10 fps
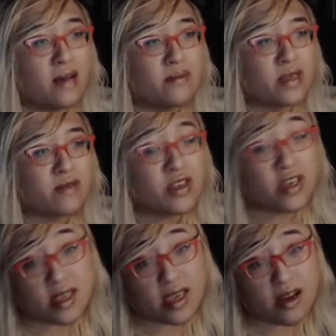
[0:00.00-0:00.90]
So once you
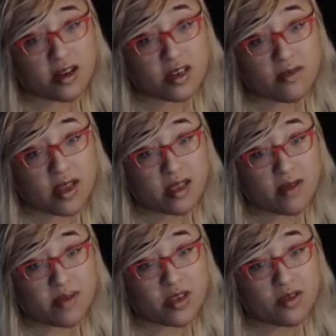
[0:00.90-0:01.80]
get the characters you want and the
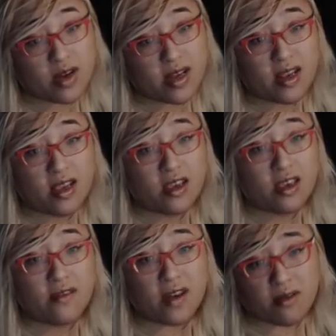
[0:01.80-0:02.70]
weapons you want,
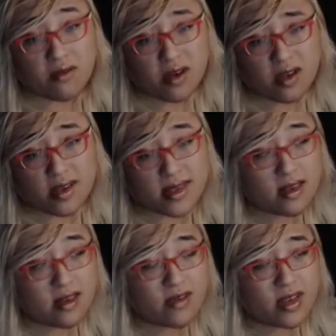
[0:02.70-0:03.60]
you've got a really
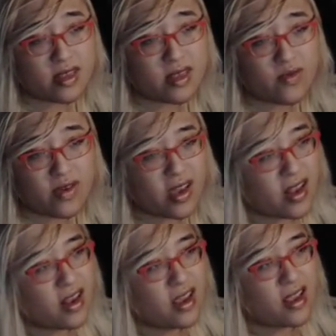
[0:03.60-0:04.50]
solid grid at this point.
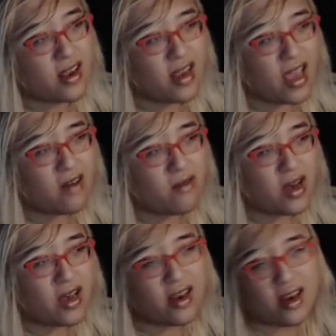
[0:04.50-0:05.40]
Now
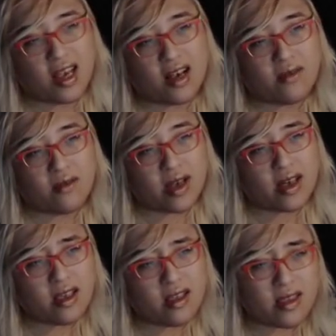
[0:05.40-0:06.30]
what?
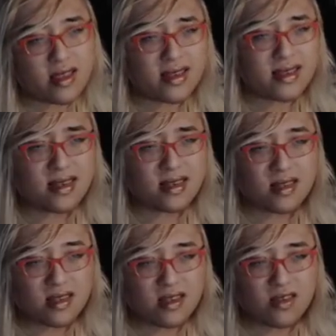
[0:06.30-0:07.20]
Well,
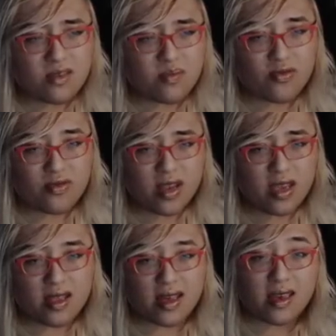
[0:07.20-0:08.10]
you're
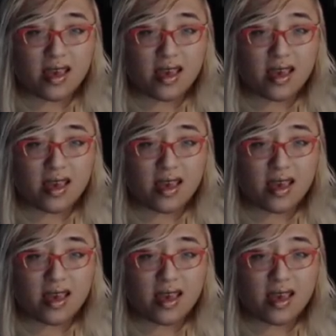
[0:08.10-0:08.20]
pretty like